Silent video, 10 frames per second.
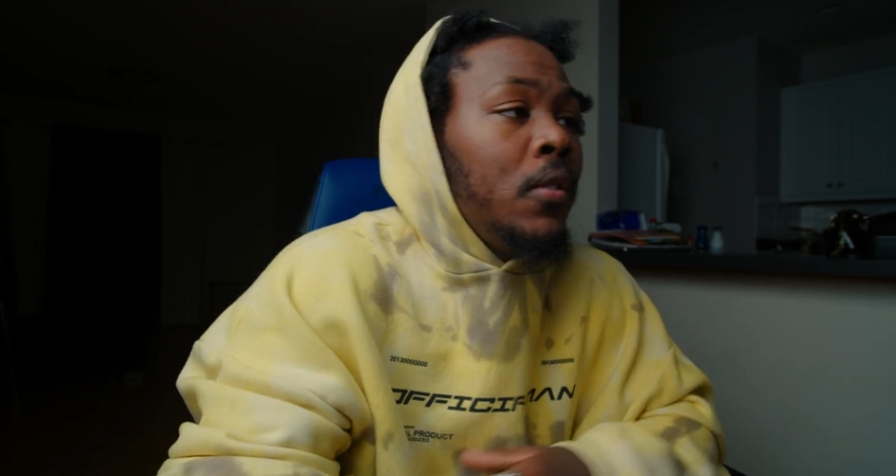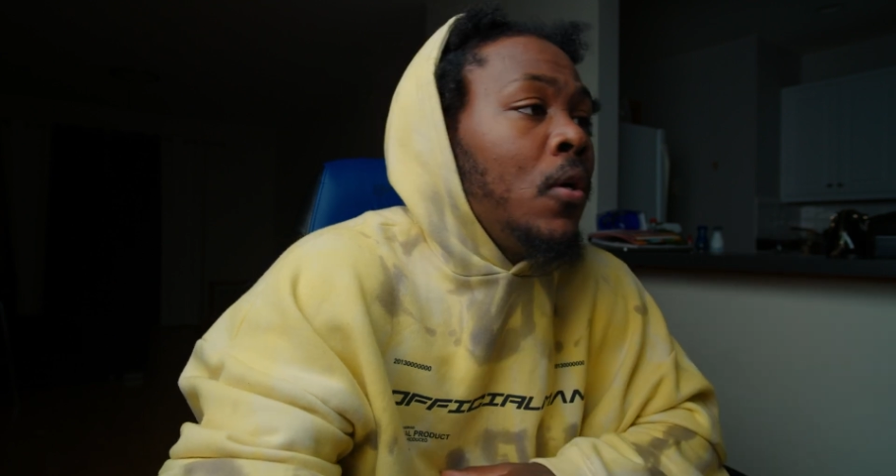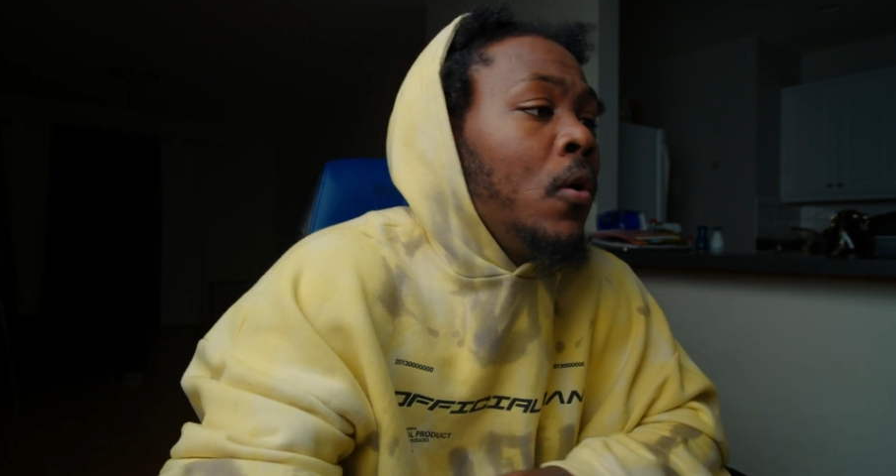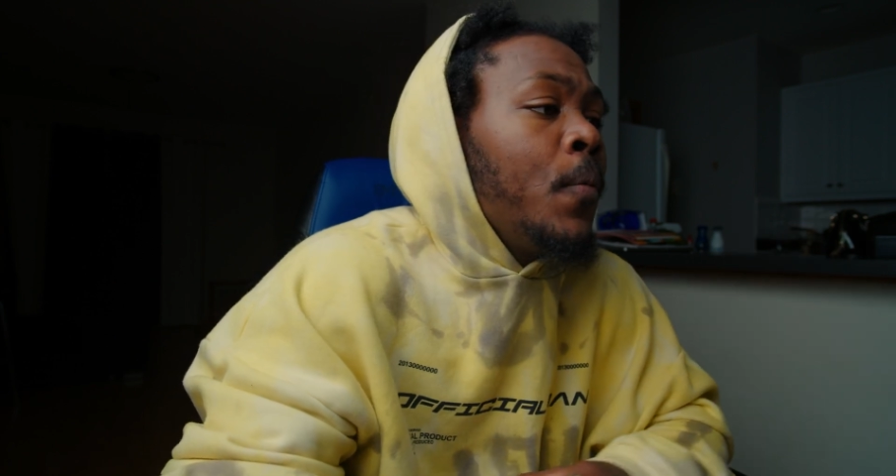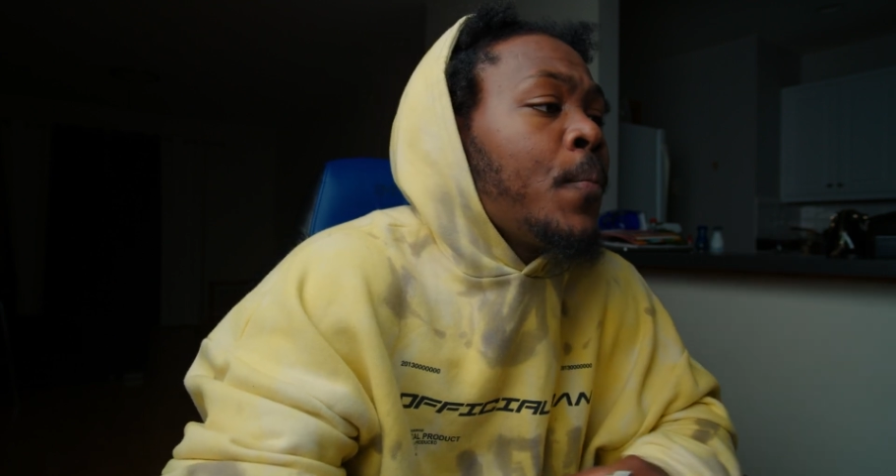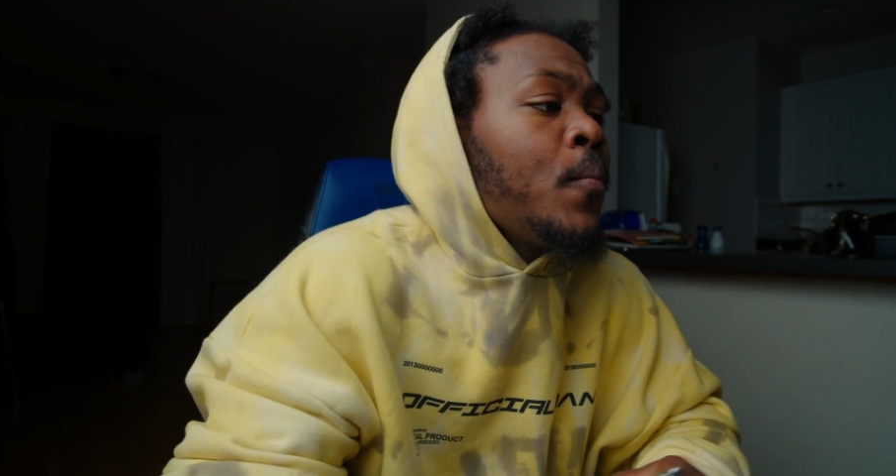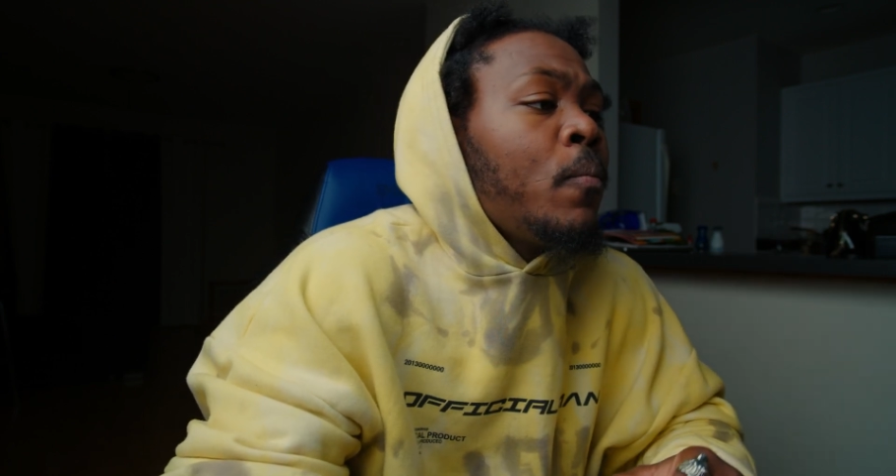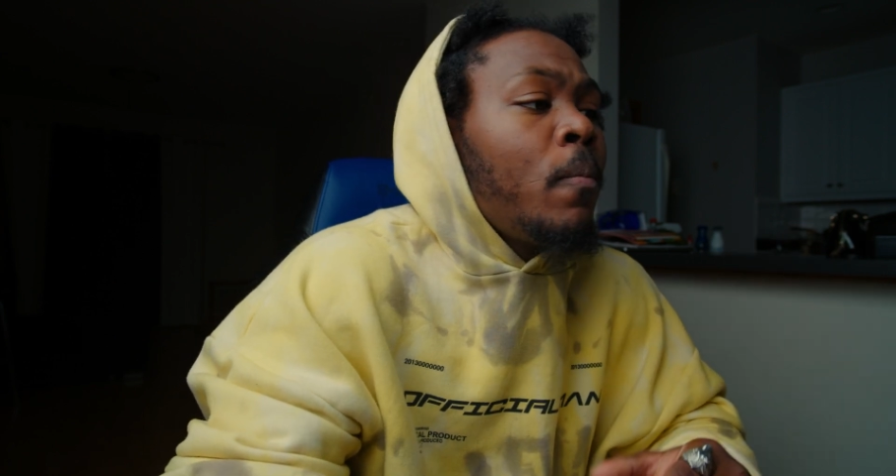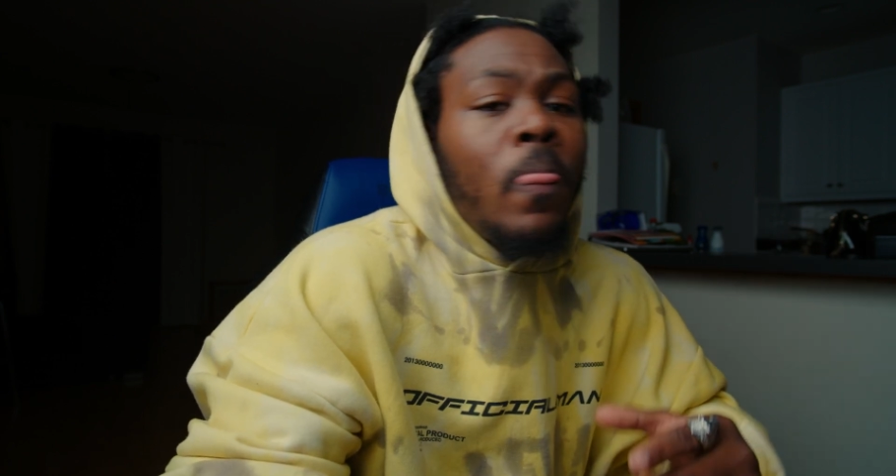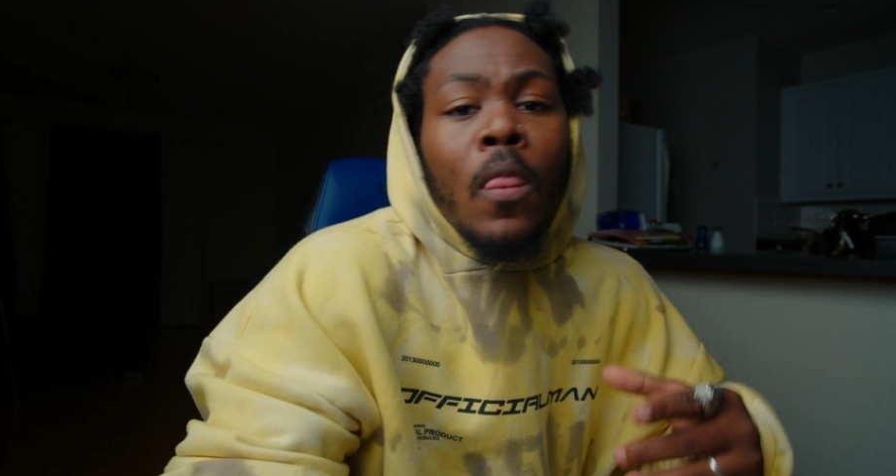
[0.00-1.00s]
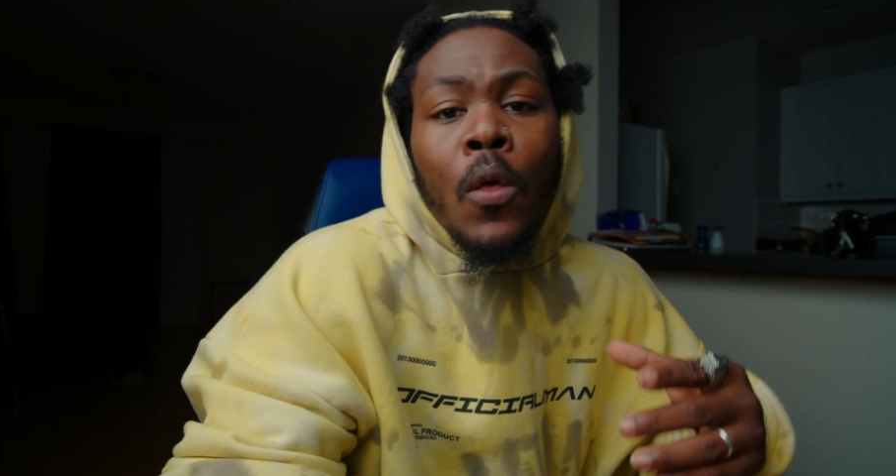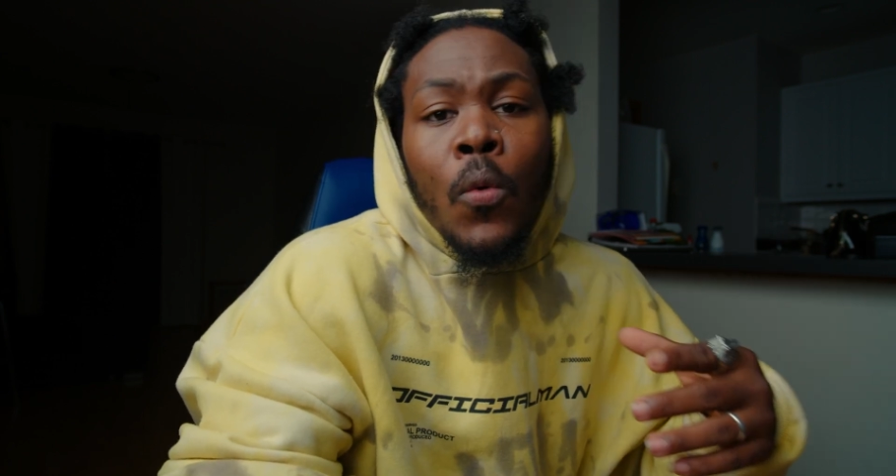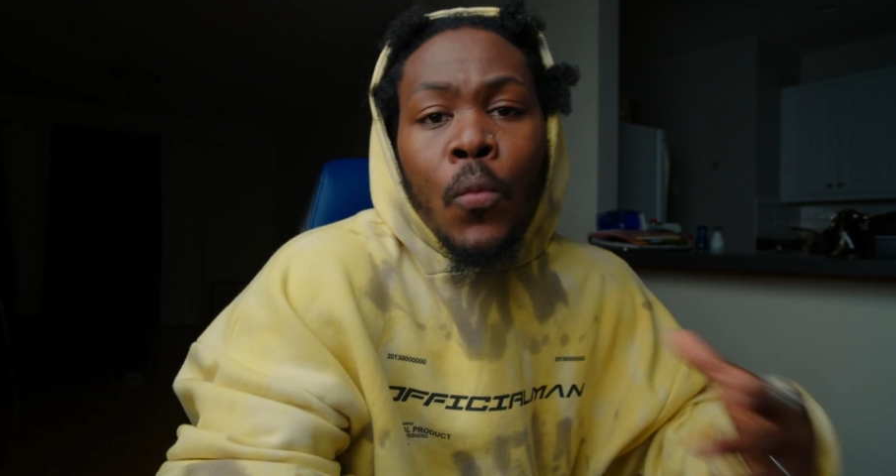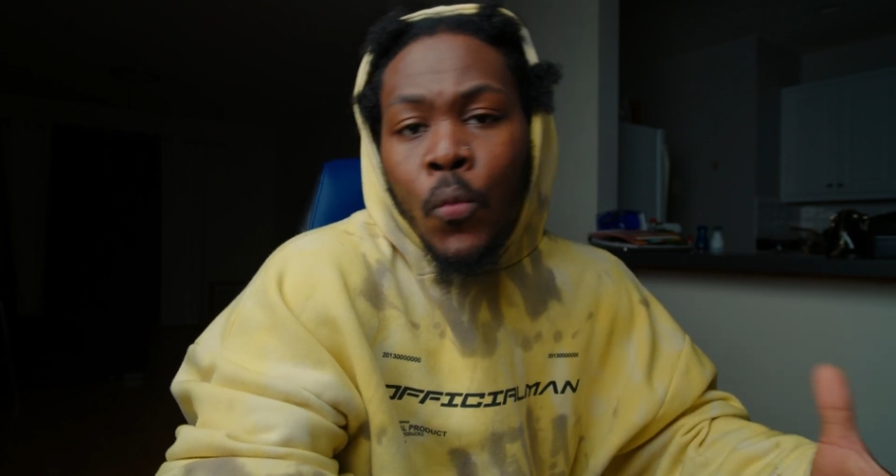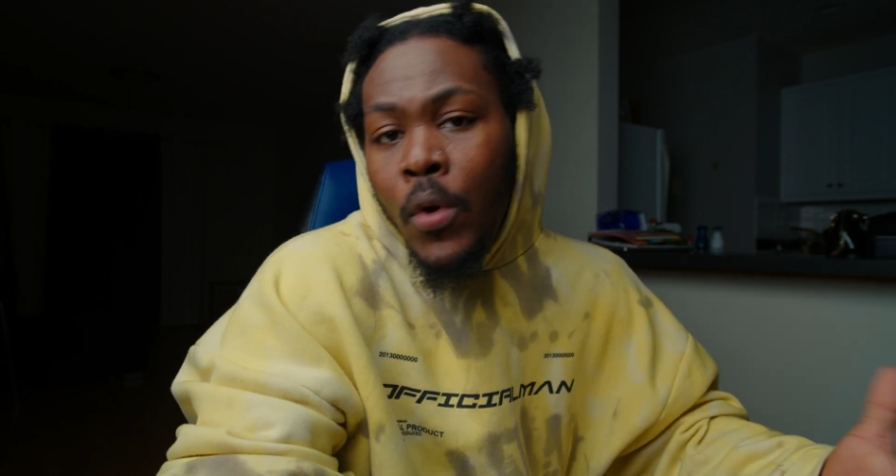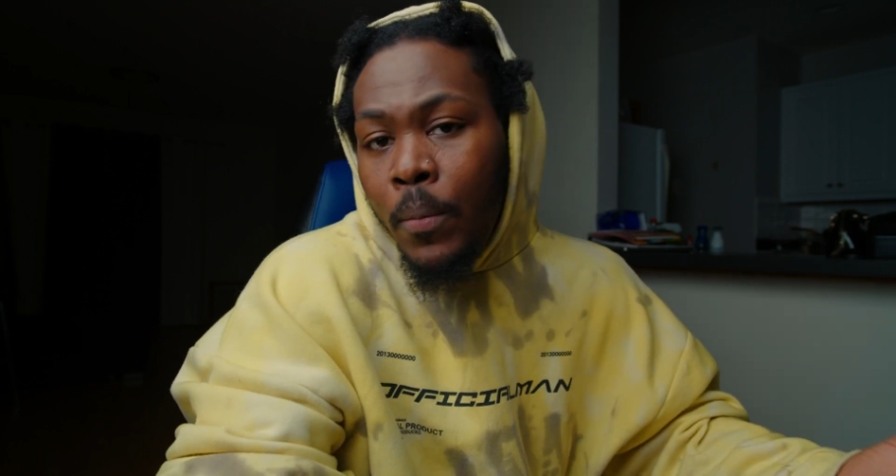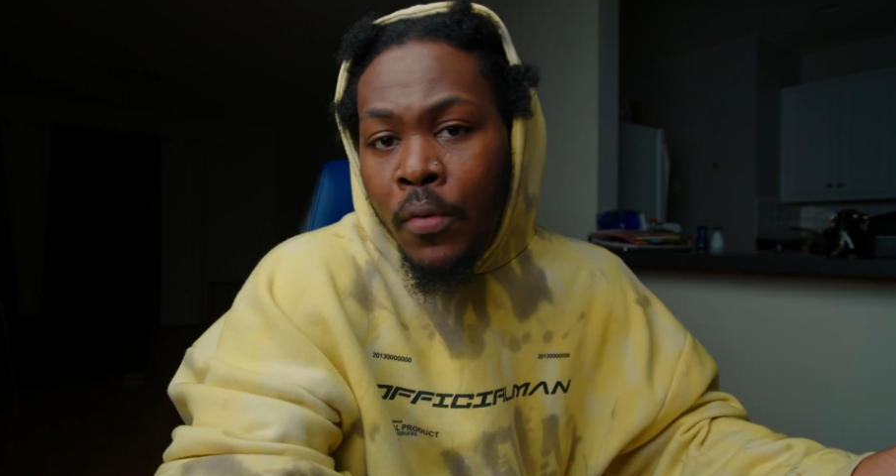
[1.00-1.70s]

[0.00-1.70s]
So with